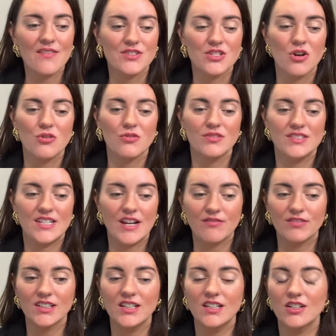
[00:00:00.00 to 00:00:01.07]
So
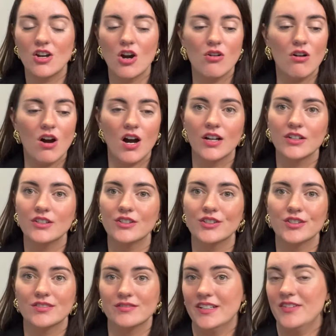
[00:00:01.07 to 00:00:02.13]
definitely go on
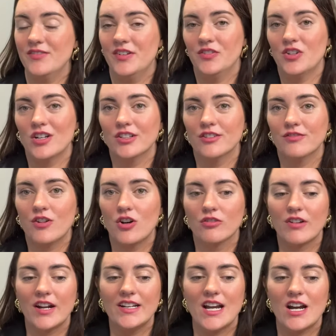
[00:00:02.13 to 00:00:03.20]
even if you're on your phone
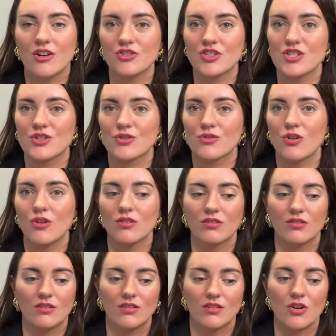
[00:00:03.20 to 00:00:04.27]
right now, just go
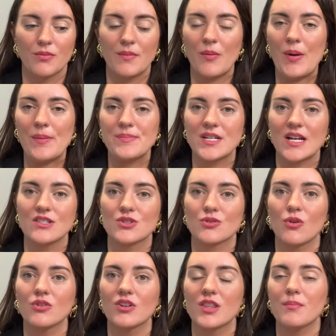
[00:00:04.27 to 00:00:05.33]
to my website,
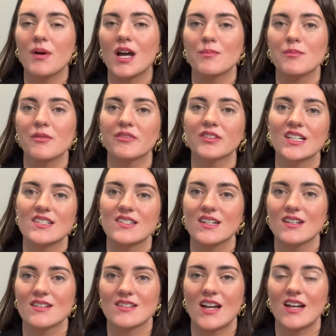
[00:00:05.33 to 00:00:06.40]
scroll to the bottom of the
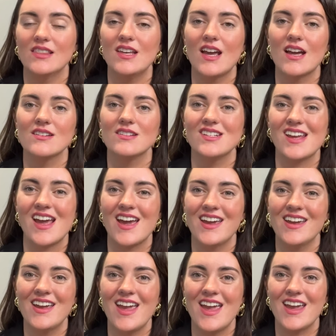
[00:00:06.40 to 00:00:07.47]
listing, sign the
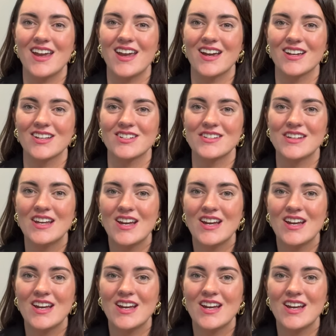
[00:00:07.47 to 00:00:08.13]
NDA, and